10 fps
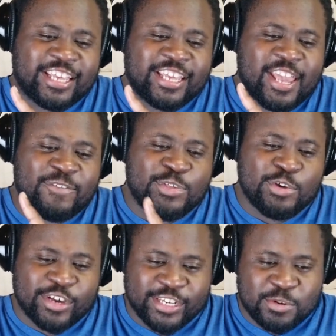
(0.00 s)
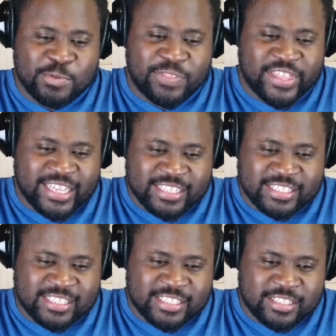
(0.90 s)
Look if you this. can do this,
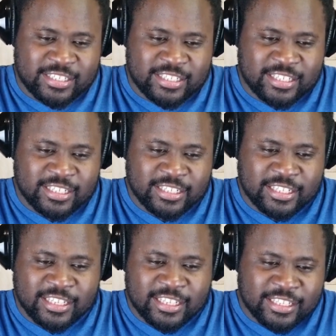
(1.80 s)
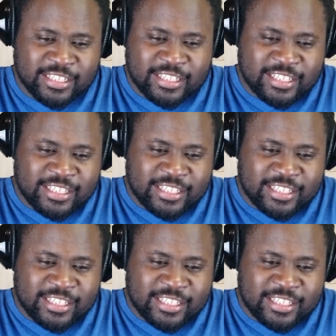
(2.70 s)
nine million steps today. They